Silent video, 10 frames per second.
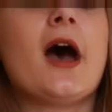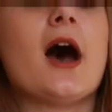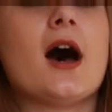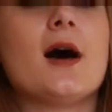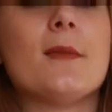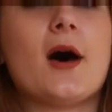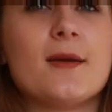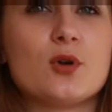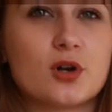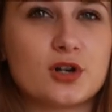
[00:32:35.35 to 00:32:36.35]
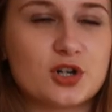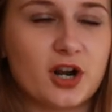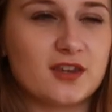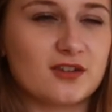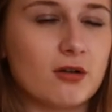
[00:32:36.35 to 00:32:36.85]
I'm not going to
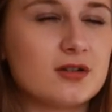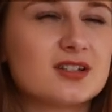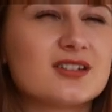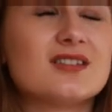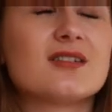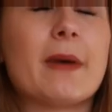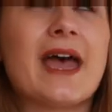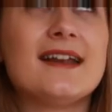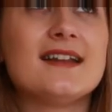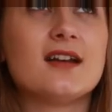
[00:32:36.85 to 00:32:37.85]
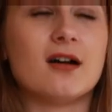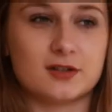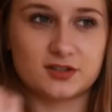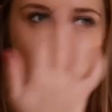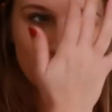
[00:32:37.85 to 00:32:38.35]
try this on just because it's a pain in the
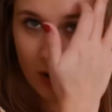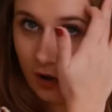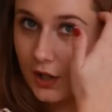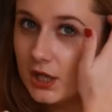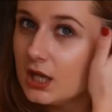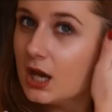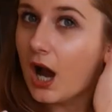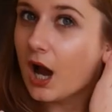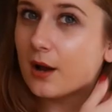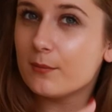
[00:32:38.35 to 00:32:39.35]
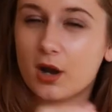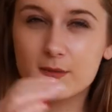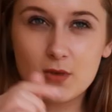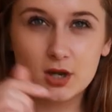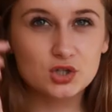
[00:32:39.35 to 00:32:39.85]
ass to put on. I
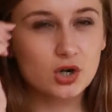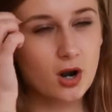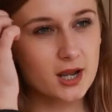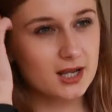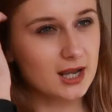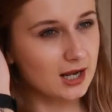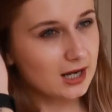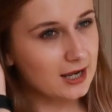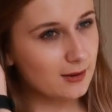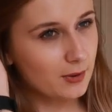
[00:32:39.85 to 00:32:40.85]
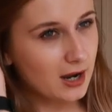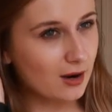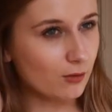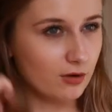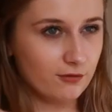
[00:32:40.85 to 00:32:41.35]
might try and get a clip
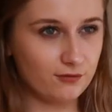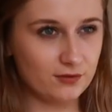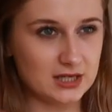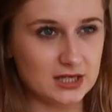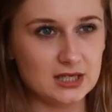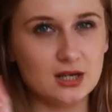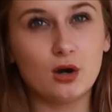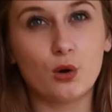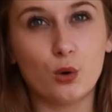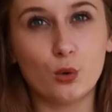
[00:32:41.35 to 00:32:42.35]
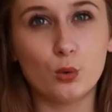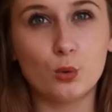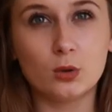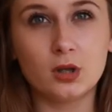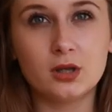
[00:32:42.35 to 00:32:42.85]
out of the
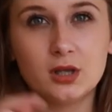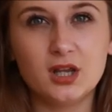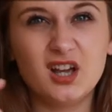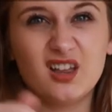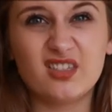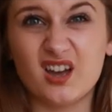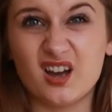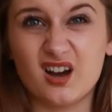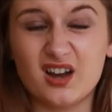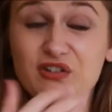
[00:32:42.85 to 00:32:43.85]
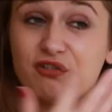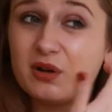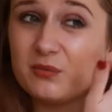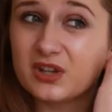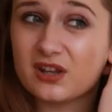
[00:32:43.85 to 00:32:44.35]
haul that I
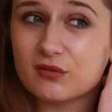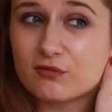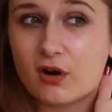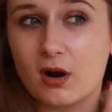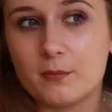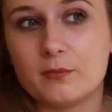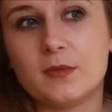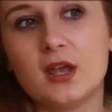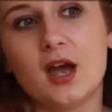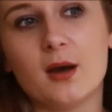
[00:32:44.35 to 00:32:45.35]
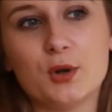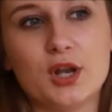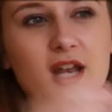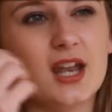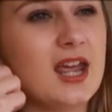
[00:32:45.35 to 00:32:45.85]
filmed it from and put
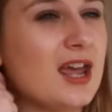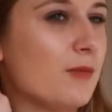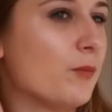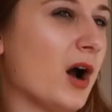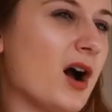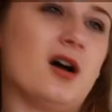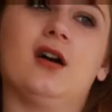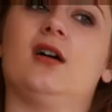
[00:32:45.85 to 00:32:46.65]
it in here, but